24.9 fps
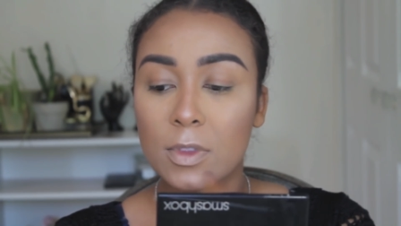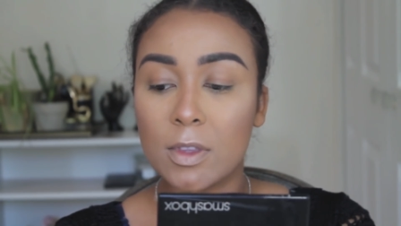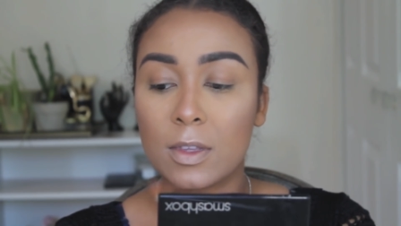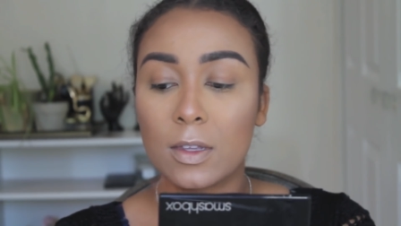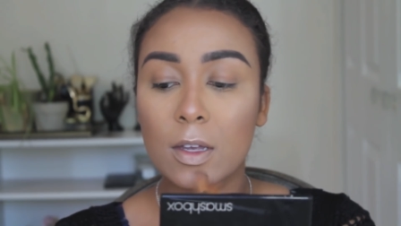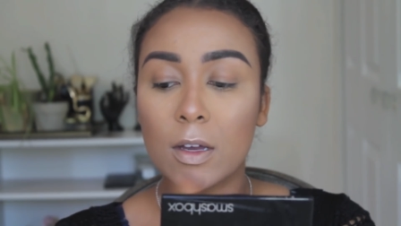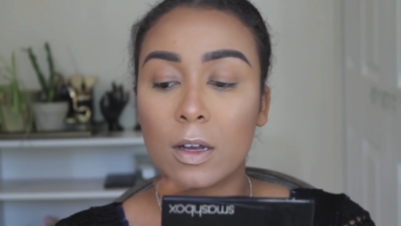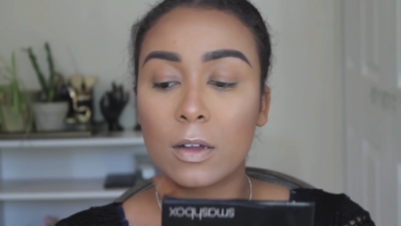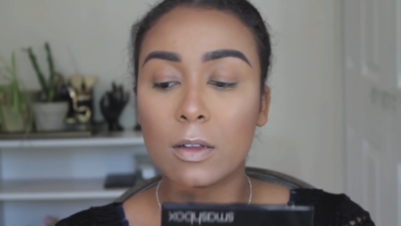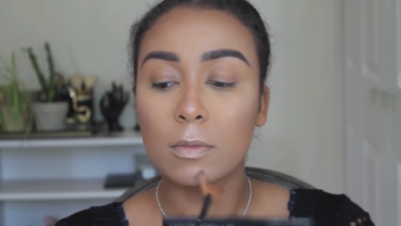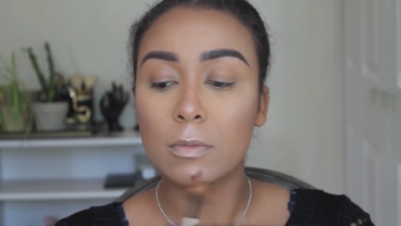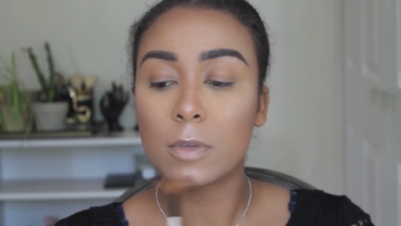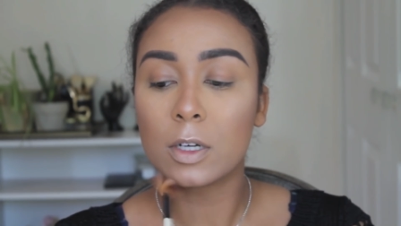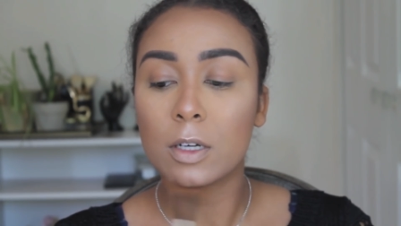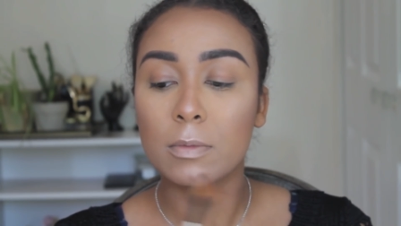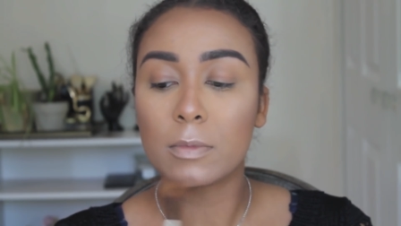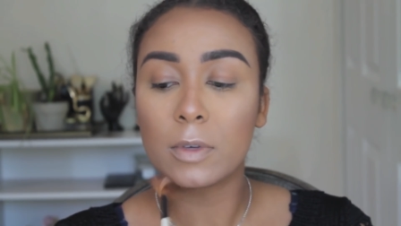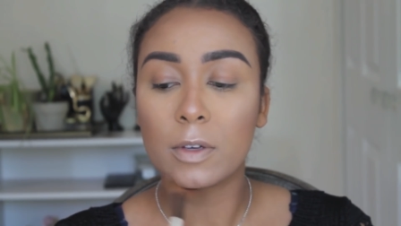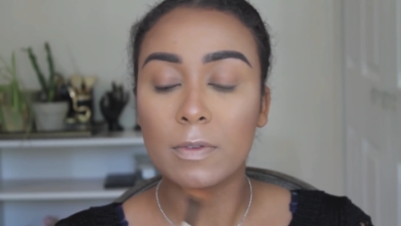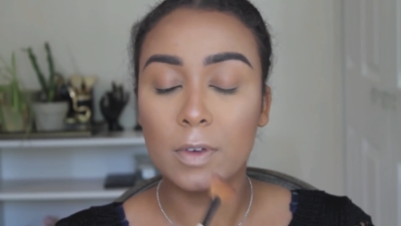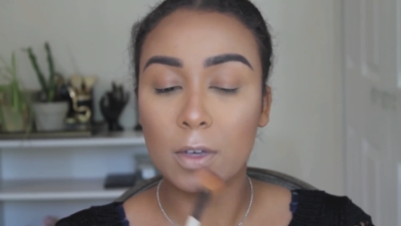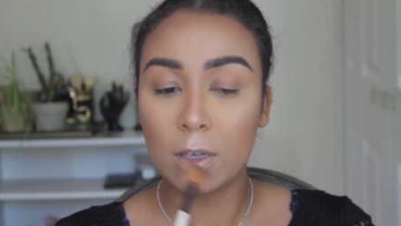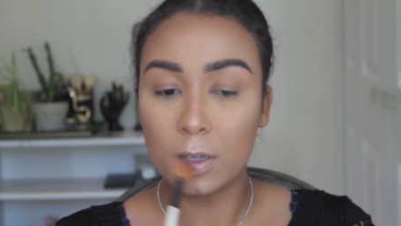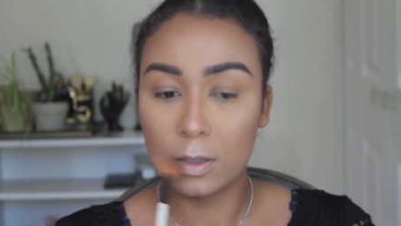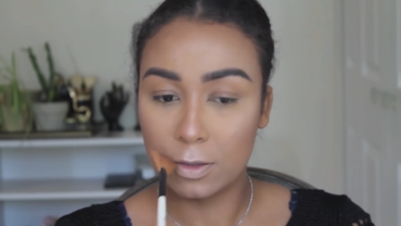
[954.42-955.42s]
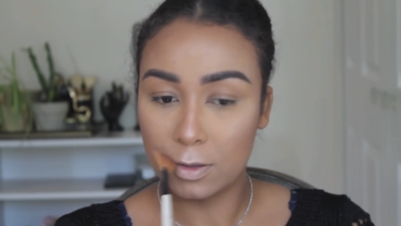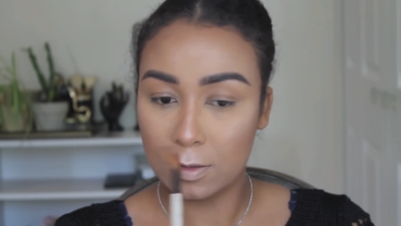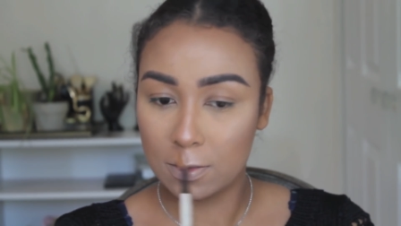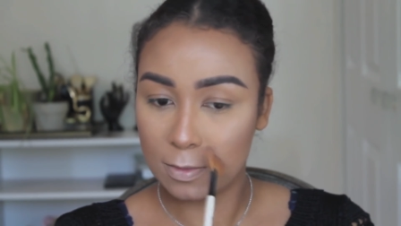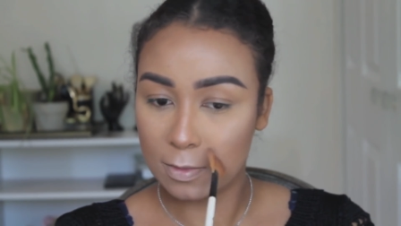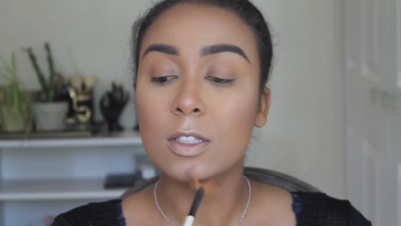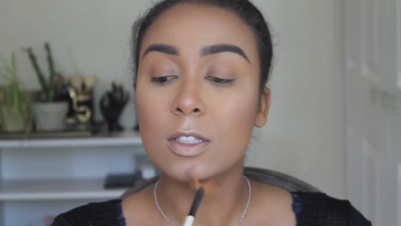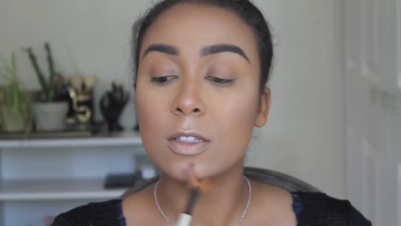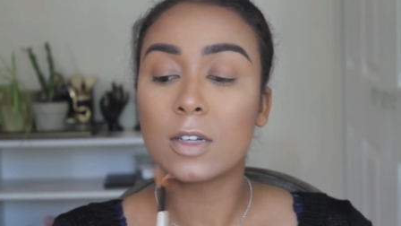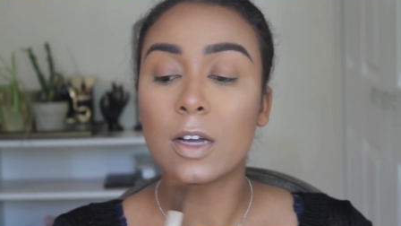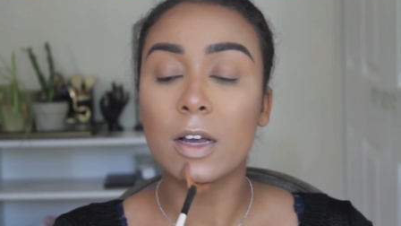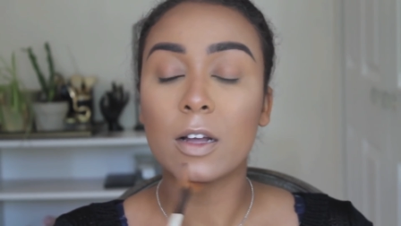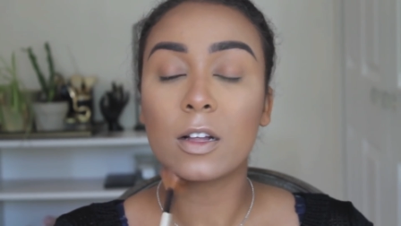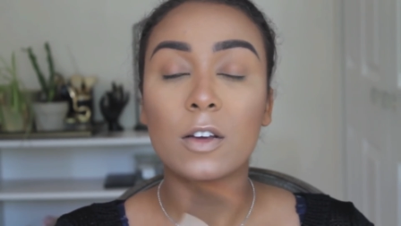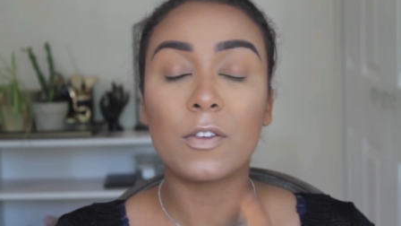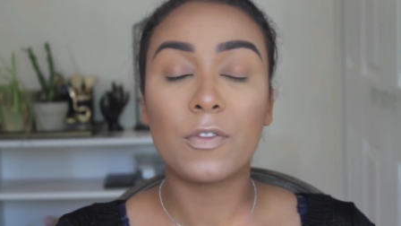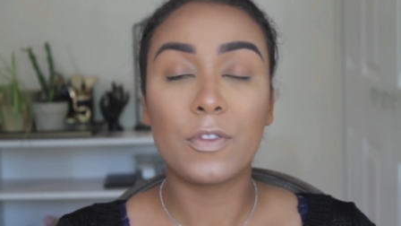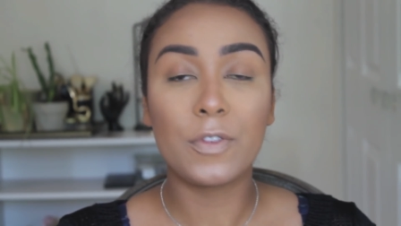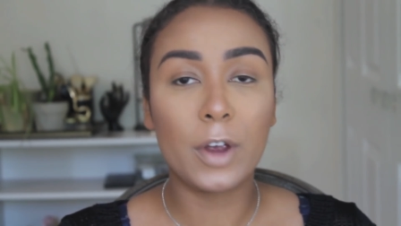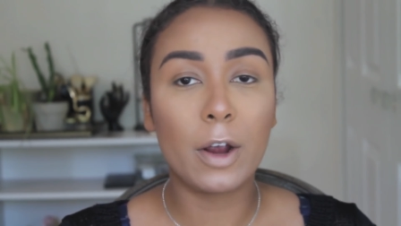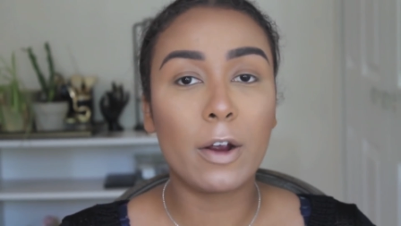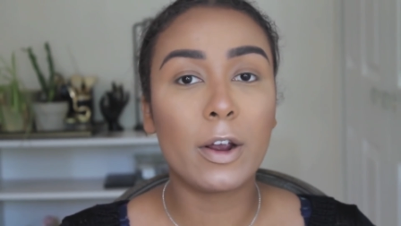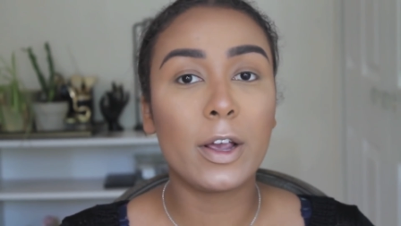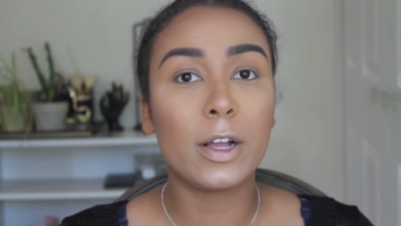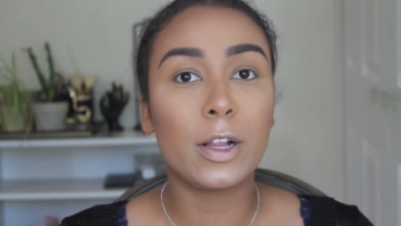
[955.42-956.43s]
down the middle of my face. It's now
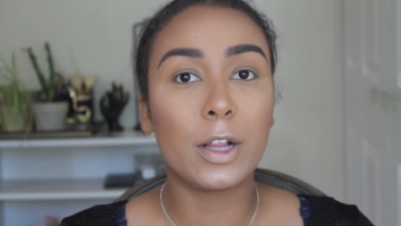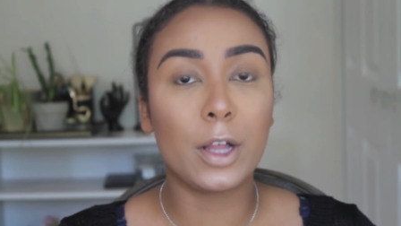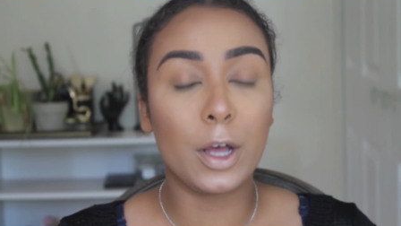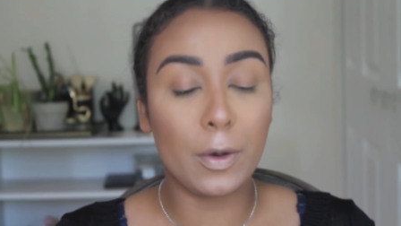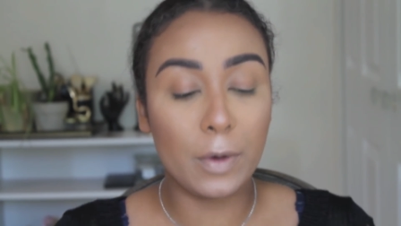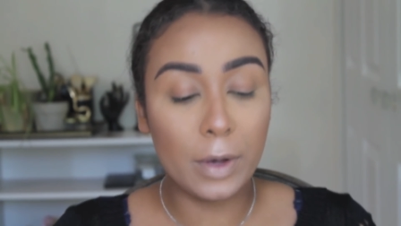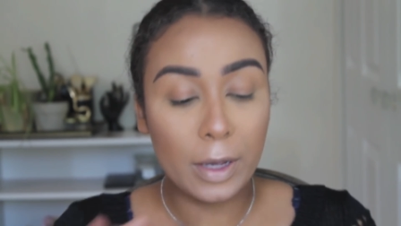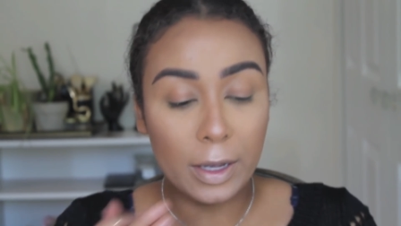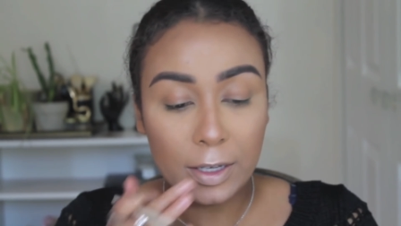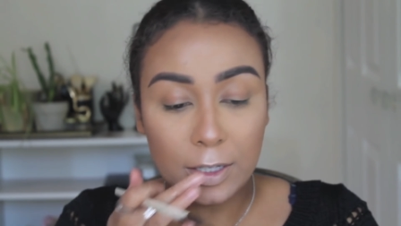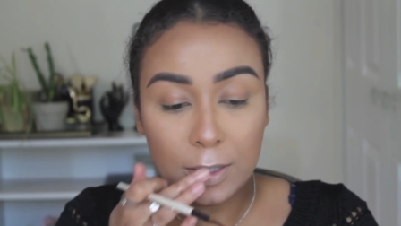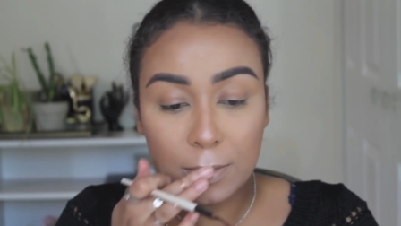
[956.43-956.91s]
very glowy,